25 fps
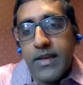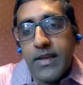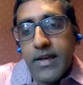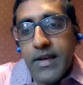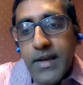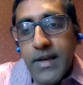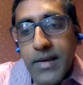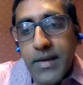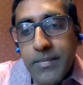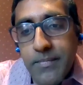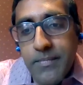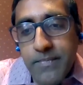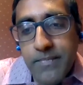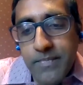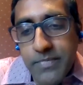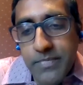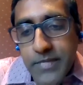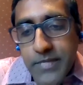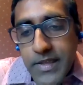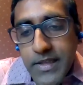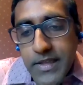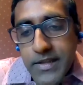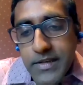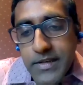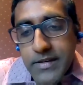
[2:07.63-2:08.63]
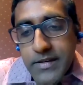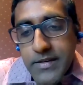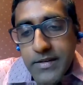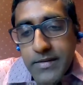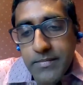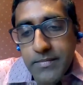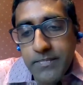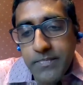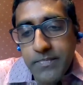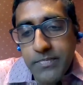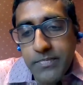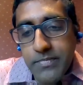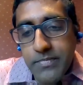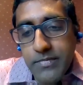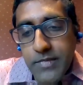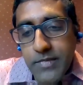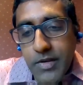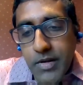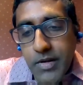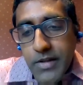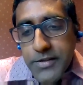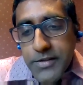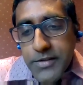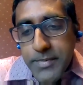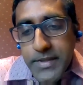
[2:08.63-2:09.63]

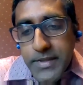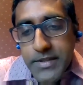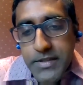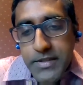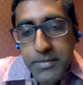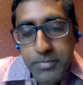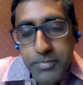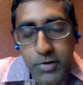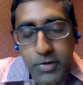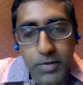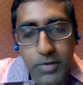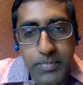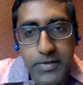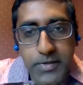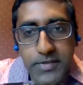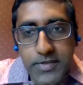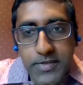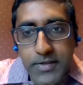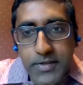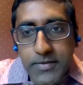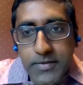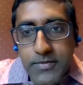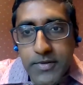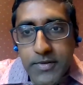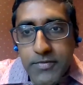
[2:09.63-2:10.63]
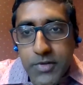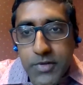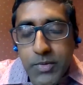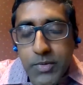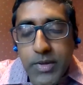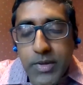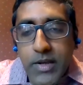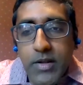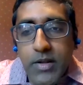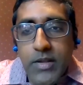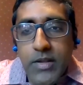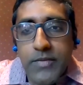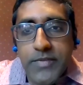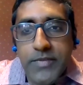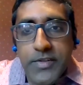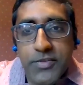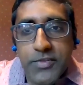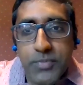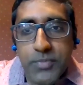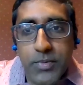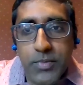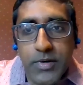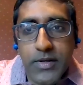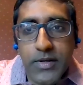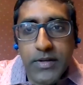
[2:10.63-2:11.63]
Ultimately, the purpose of doing all of
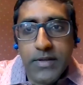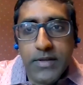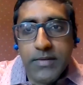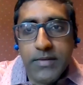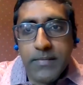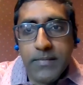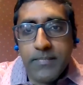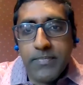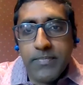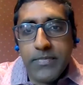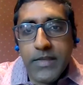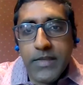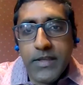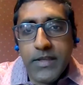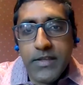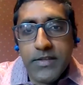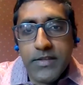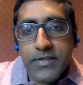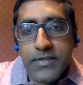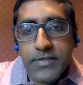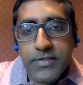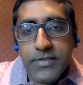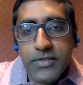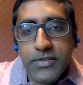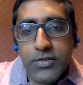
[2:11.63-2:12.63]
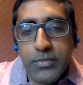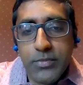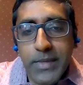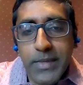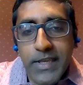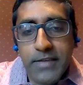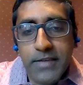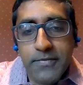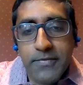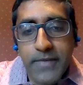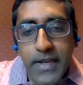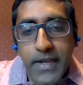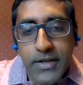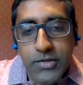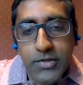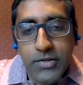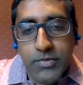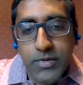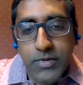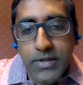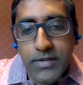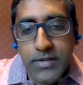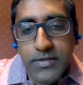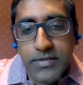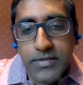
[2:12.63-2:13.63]
this work is to make
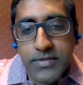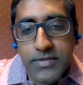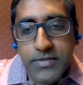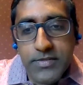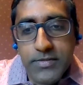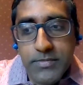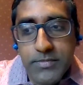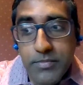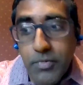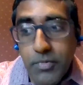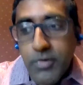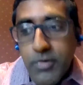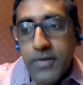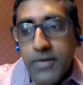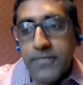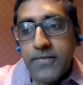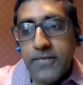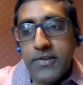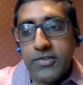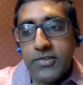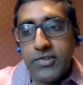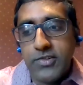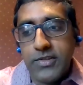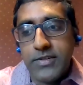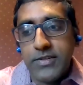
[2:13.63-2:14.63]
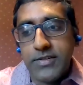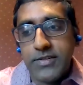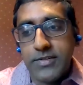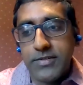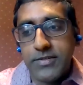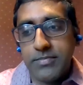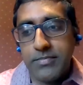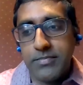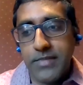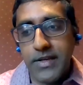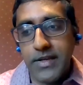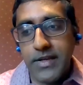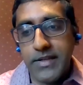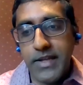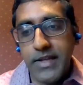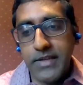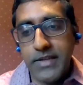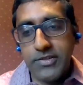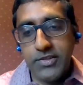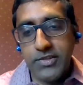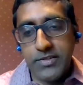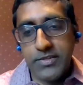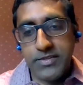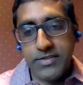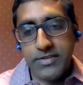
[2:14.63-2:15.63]
factories more efficient,
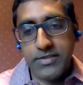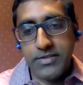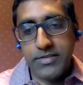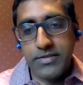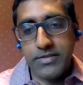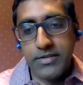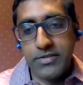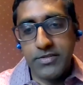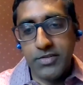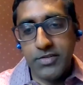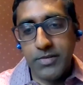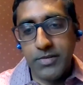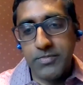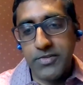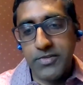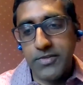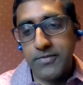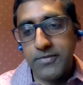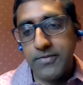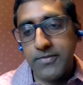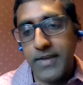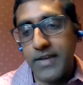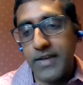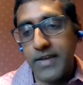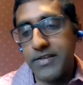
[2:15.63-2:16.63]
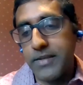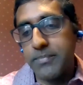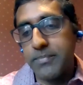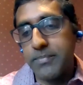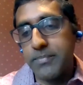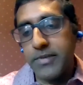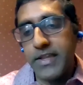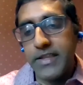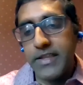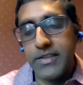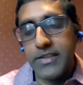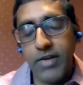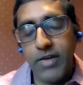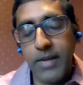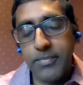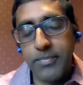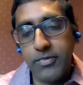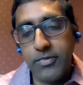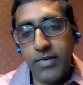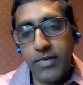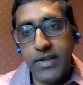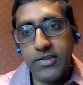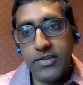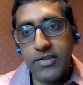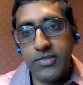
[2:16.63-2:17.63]
not just in terms of how they plan their
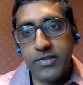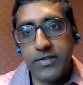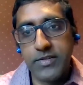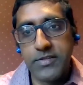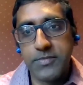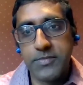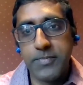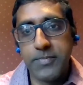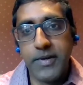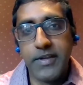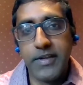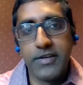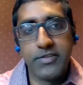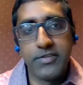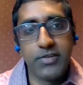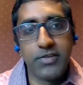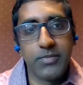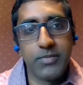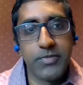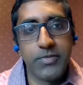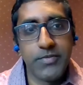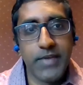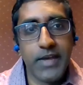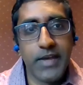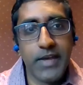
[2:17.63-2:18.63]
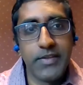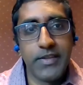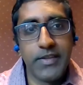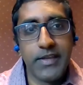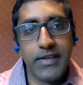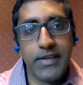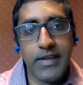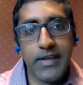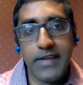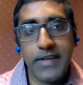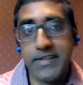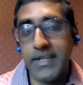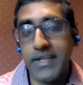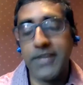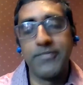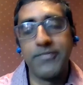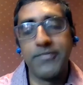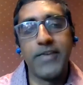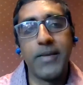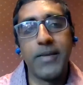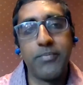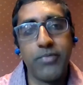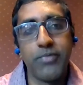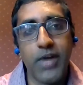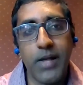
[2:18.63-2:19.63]
operations, but in terms of how they
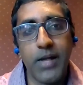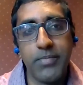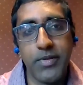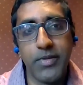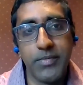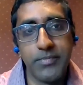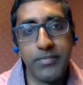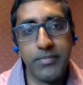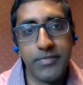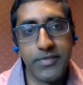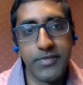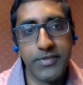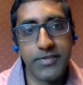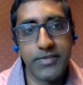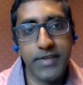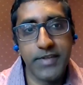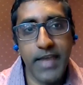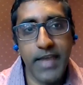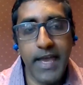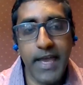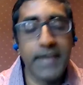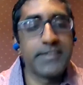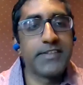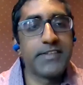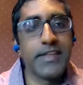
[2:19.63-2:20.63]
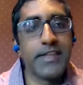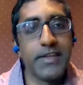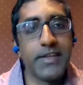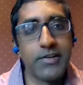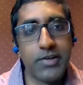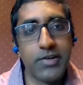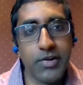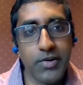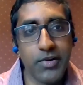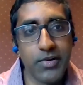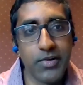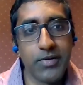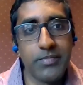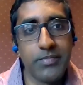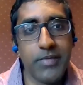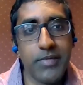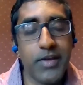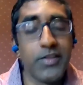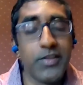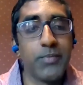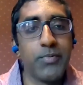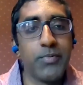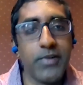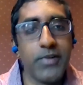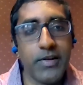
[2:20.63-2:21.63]
identify problems as they occur
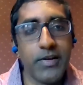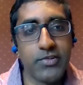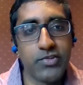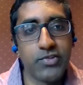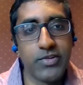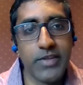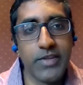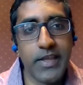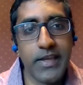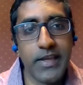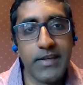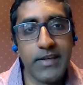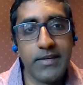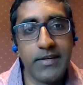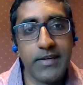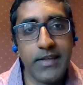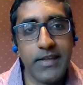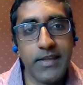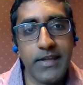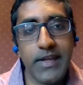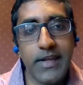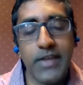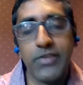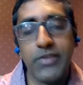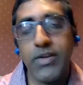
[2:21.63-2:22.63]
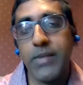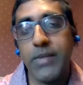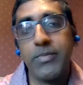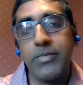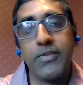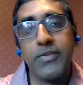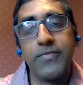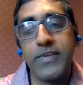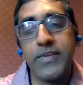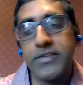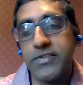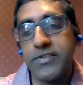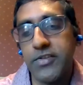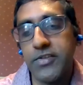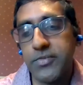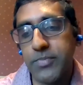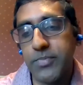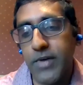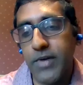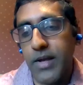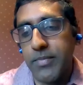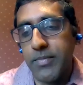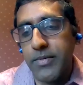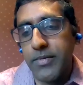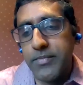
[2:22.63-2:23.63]
on the production line and how they're able to fix those
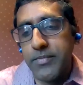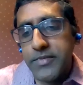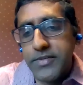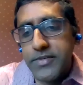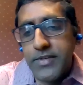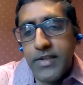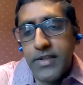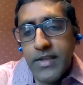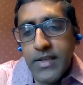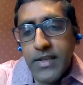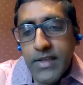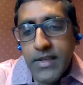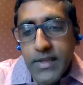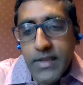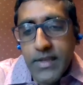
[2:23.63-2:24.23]
problems.